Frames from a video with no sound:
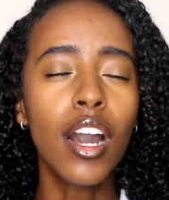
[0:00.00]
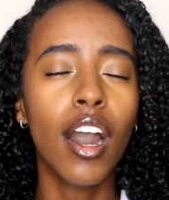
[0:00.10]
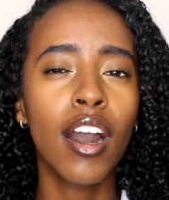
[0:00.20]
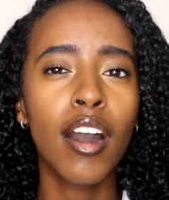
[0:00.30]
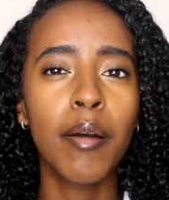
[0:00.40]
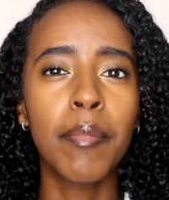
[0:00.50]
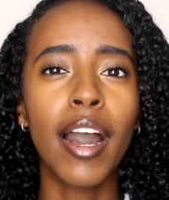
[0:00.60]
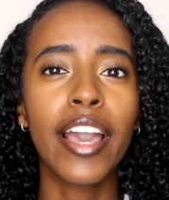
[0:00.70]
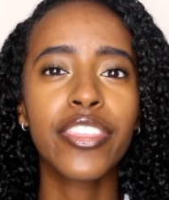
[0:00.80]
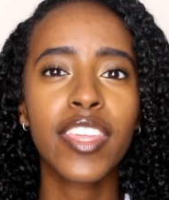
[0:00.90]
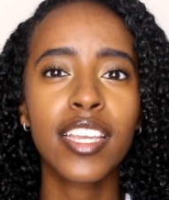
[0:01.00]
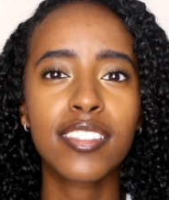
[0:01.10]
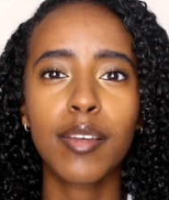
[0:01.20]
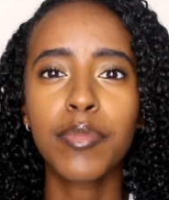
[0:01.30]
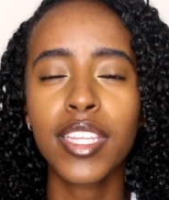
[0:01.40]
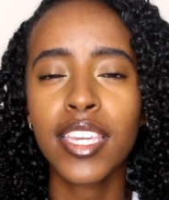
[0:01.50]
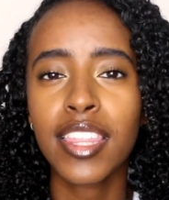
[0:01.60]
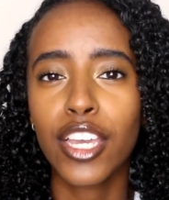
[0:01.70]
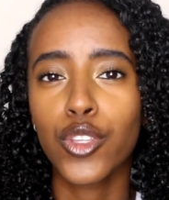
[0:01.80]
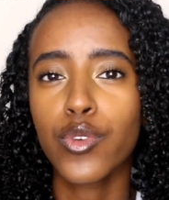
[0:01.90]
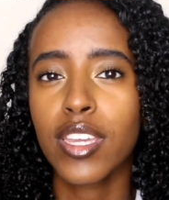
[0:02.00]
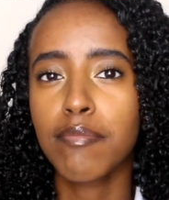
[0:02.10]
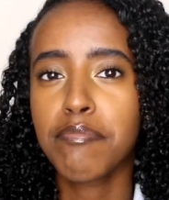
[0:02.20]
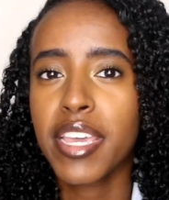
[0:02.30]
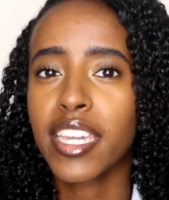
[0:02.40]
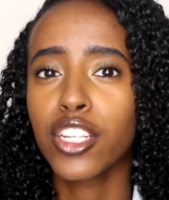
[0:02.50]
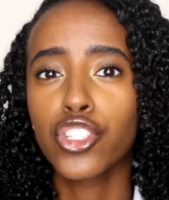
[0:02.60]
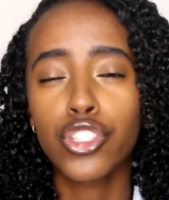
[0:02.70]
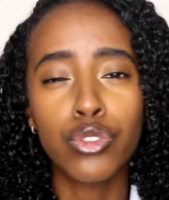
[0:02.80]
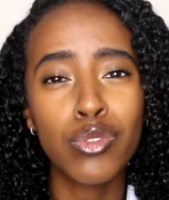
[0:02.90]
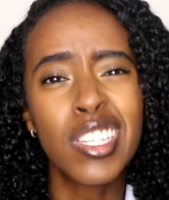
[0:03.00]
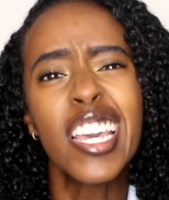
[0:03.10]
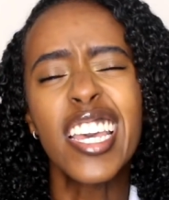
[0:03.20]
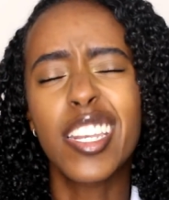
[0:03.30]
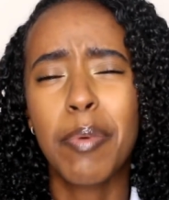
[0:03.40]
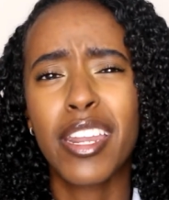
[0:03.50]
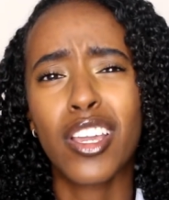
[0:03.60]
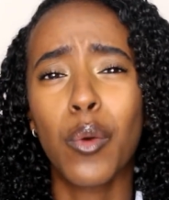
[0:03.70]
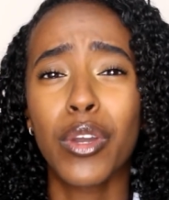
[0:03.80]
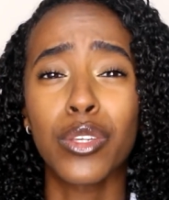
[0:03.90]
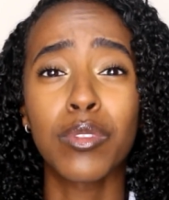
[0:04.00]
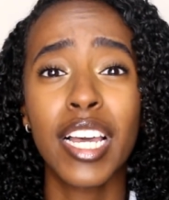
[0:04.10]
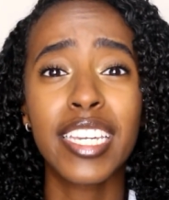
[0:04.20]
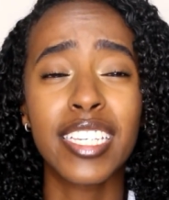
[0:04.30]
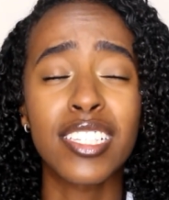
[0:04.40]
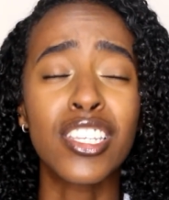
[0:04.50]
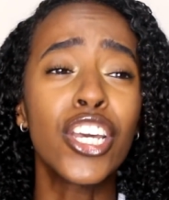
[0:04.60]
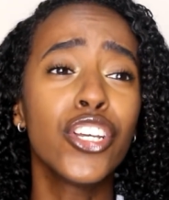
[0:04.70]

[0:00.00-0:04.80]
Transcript: I think something that you can pick and choose depending on what you like is,